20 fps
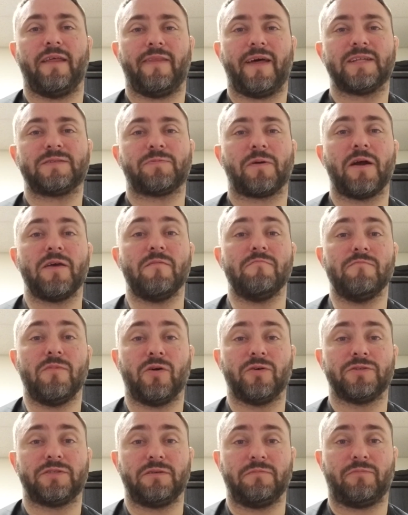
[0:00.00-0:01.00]
And that's probably the
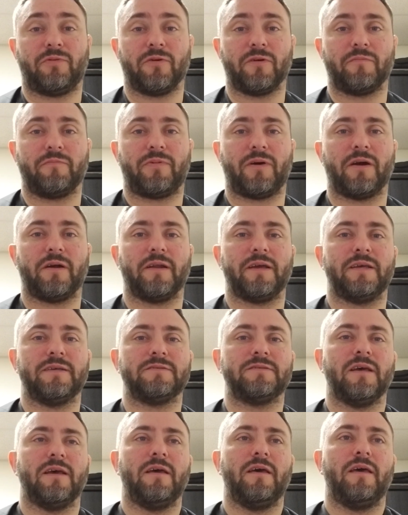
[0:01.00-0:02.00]
most important part
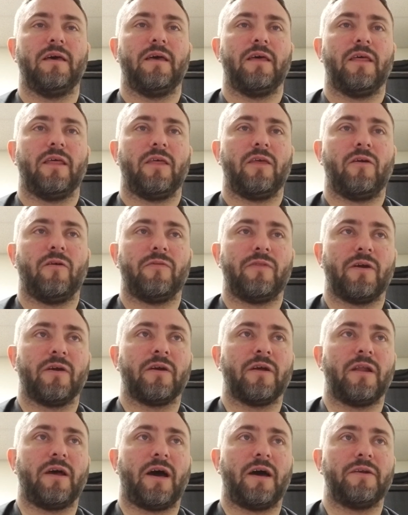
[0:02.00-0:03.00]
is you know, they're
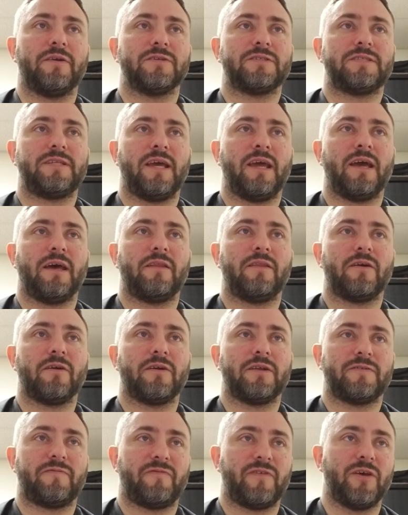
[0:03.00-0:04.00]
going to understand. They're
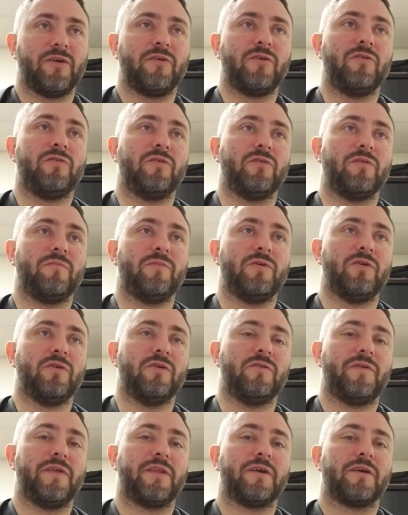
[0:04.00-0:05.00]
going to feel you do the
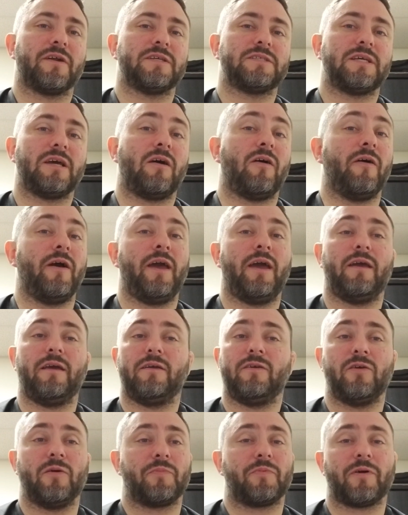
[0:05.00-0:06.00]
move, and they're going to say, "Oh, hey,
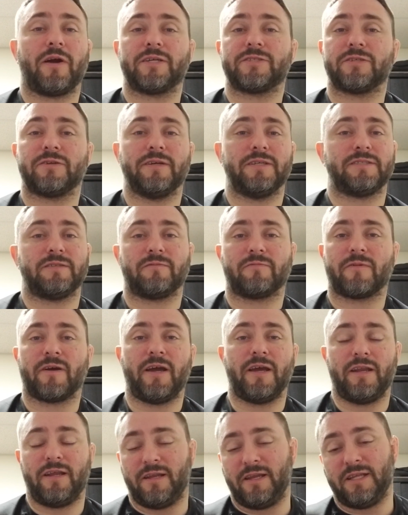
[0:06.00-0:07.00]
your pressure isn't
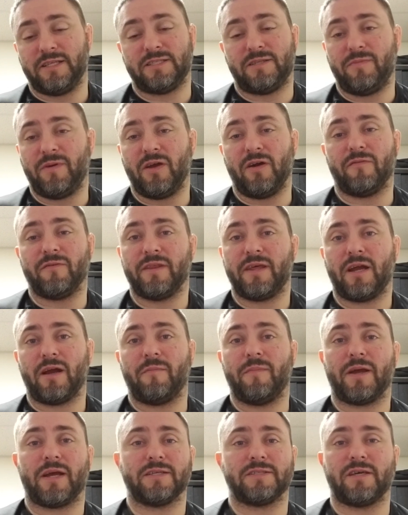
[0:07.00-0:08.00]
right. It needs to be over there
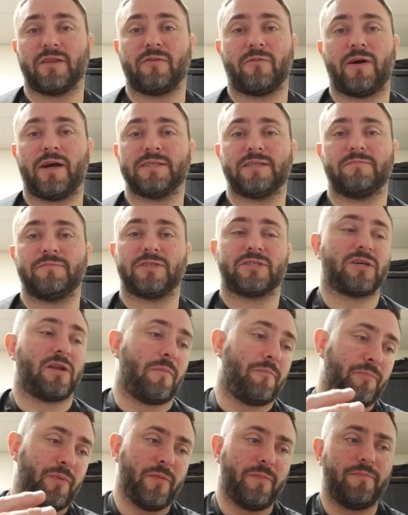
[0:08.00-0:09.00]
because otherwise, I'm just
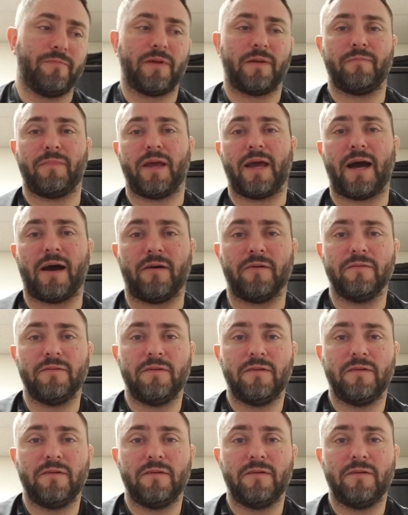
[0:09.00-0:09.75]
going to boop and be out."